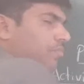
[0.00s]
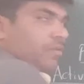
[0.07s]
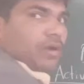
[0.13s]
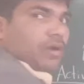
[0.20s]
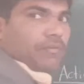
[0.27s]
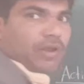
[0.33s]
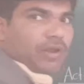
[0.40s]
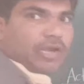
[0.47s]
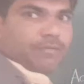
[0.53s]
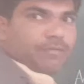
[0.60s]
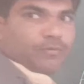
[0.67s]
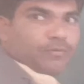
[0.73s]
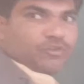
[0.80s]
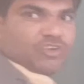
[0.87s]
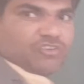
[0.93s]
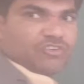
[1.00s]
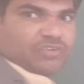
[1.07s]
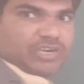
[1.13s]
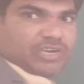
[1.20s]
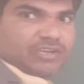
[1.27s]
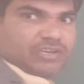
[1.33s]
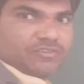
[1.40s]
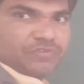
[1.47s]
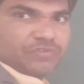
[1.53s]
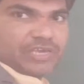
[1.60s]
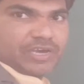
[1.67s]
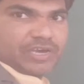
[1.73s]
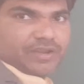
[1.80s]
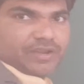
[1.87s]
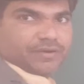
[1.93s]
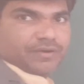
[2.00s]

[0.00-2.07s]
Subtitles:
Our eye position it is here.